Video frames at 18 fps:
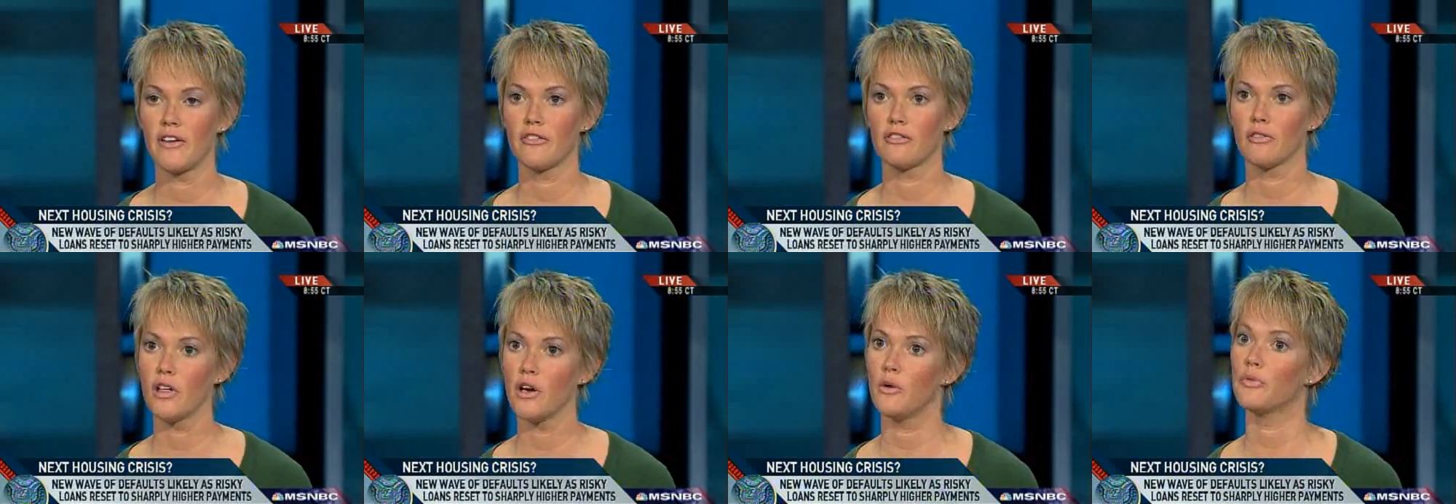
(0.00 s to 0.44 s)

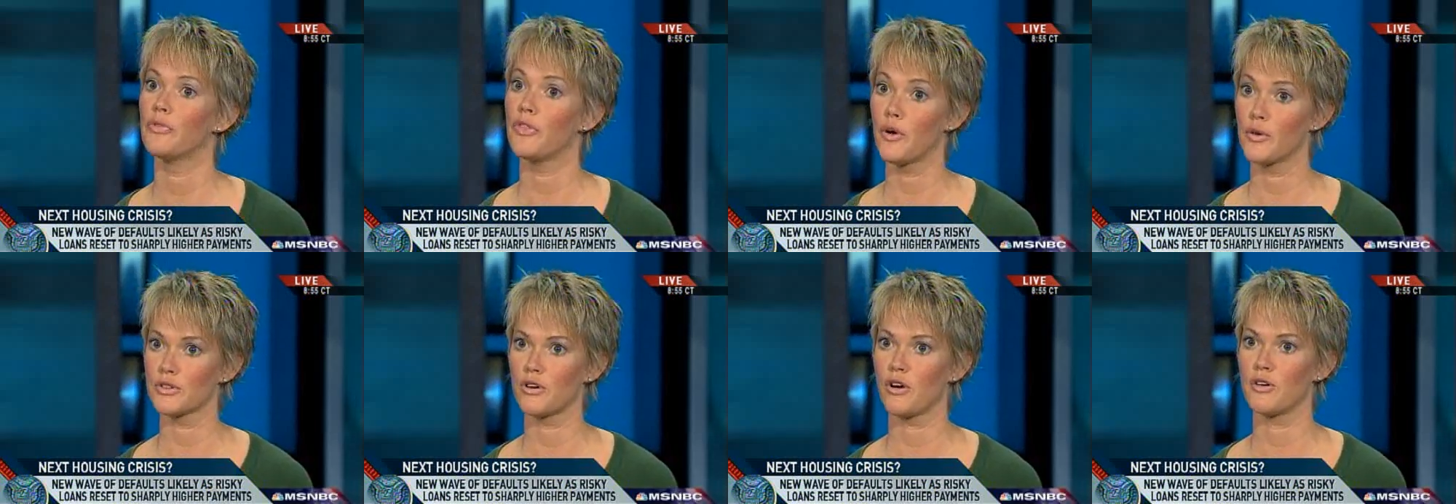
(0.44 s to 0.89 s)
their loan.
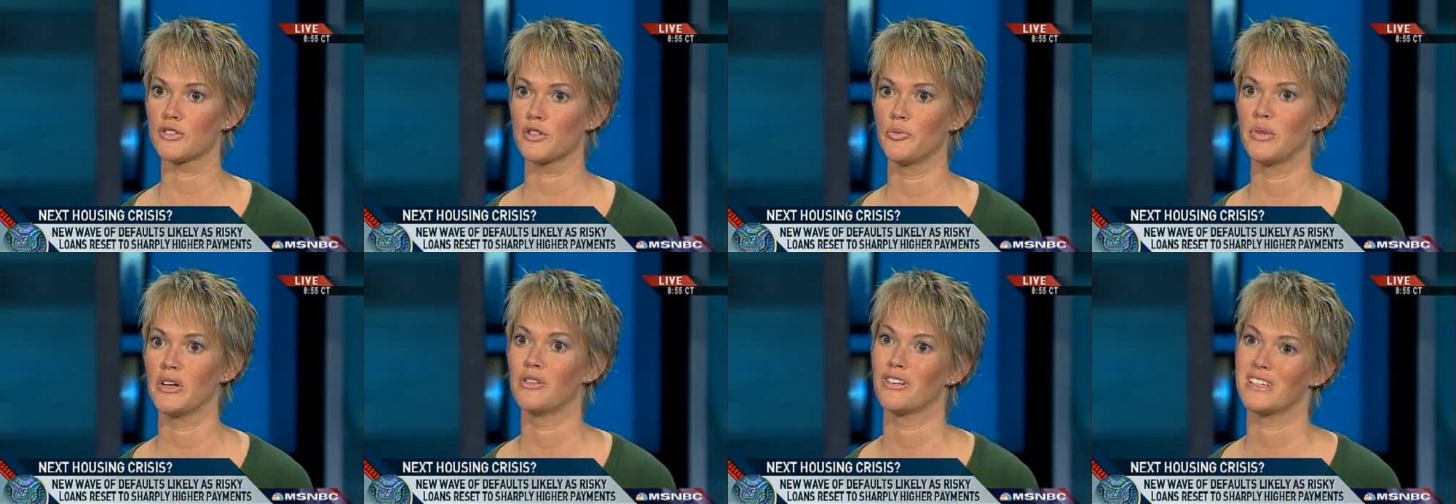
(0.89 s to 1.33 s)
Those are also
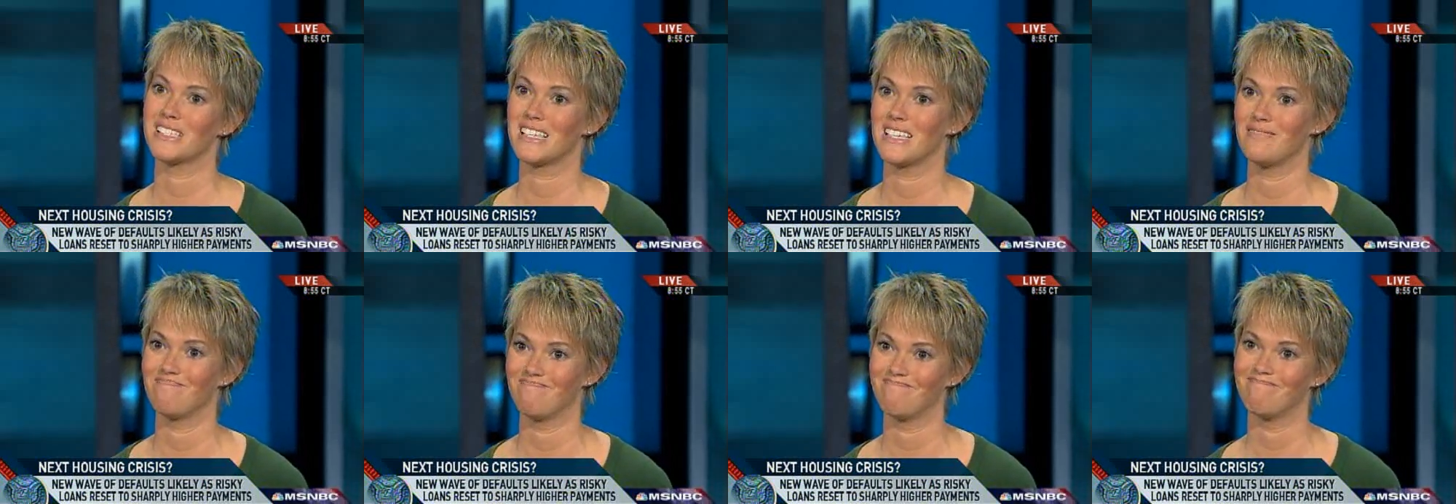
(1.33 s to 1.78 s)
big
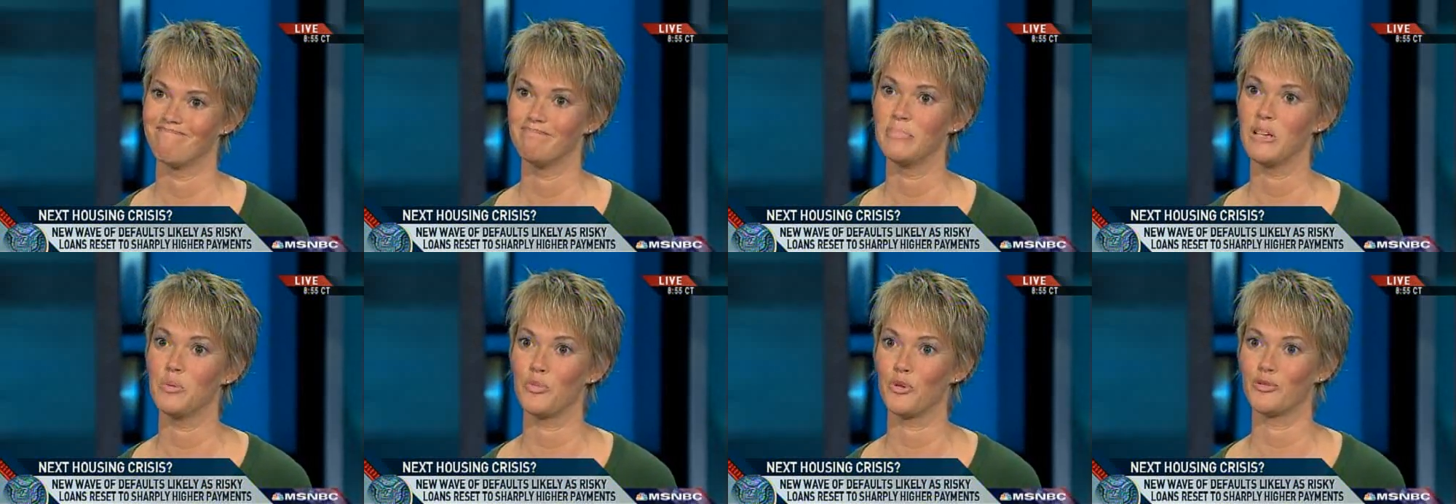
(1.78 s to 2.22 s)
risky
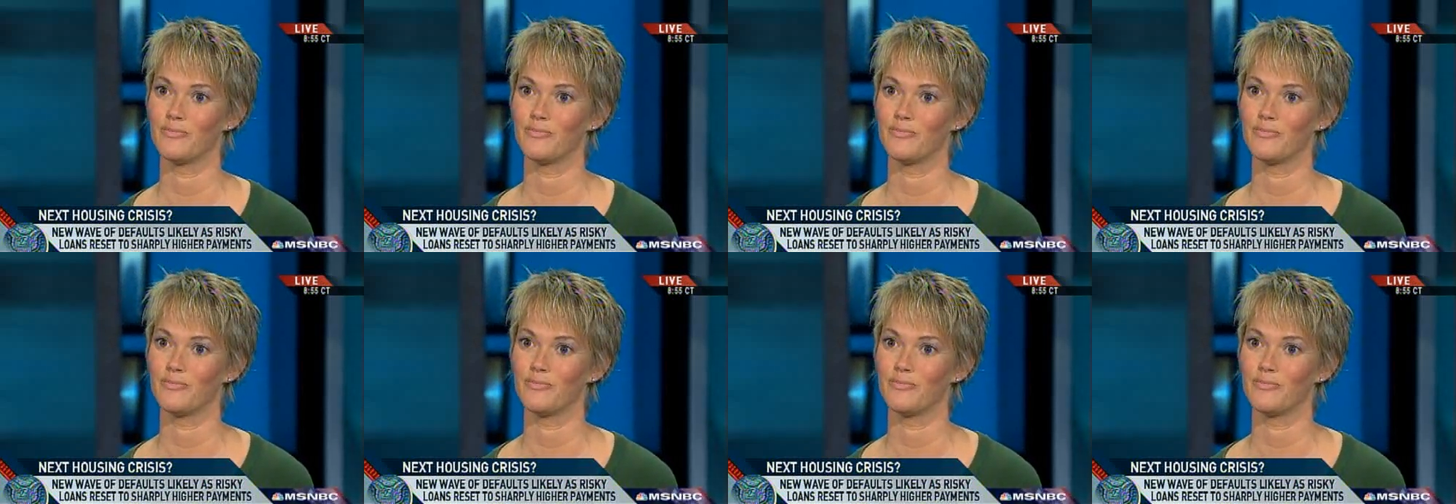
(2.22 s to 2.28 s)
people.